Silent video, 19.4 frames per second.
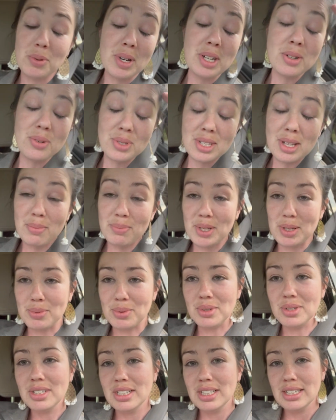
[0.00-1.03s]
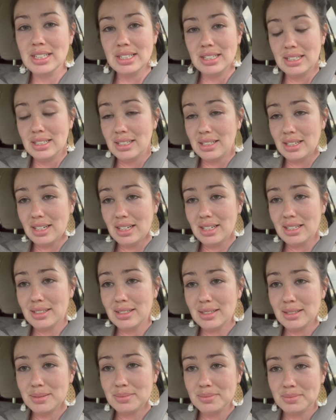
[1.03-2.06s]
I know some people.
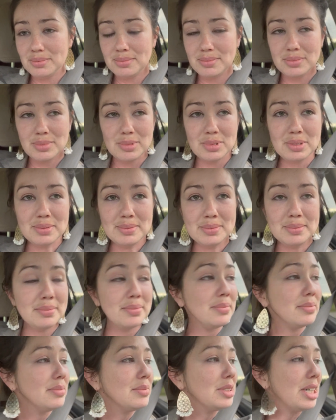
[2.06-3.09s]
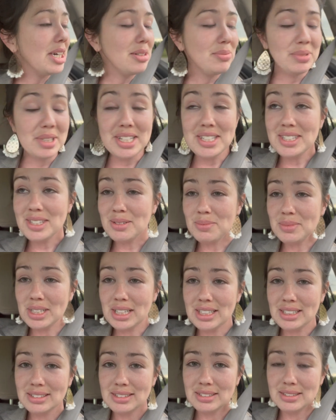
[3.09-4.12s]
And God bless them,
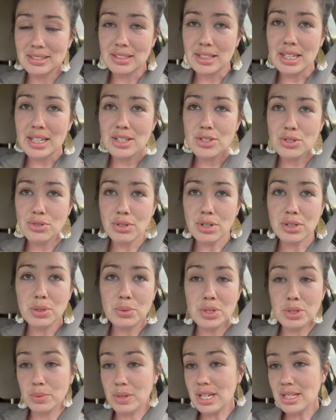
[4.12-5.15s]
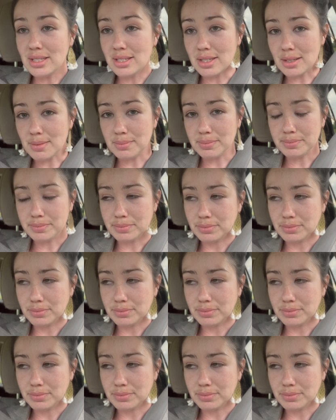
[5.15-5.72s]
they struggle with racism.